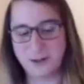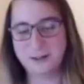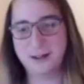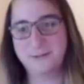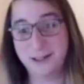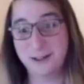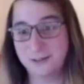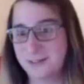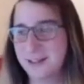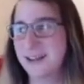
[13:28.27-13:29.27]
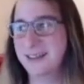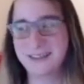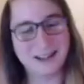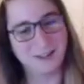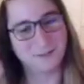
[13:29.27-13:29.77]
our lovely host, and
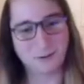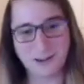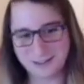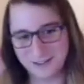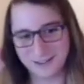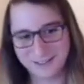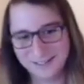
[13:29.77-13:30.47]
thank you for watching.